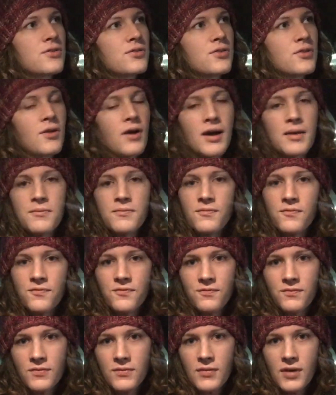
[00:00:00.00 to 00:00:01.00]
So
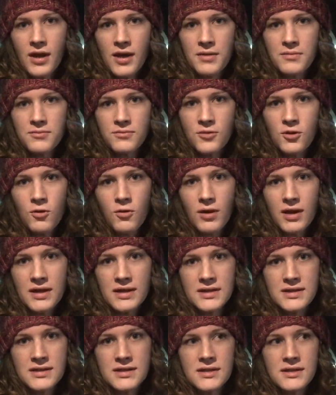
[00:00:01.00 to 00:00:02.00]
I'm
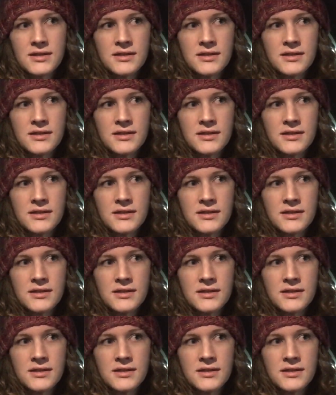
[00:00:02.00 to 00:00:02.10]
quite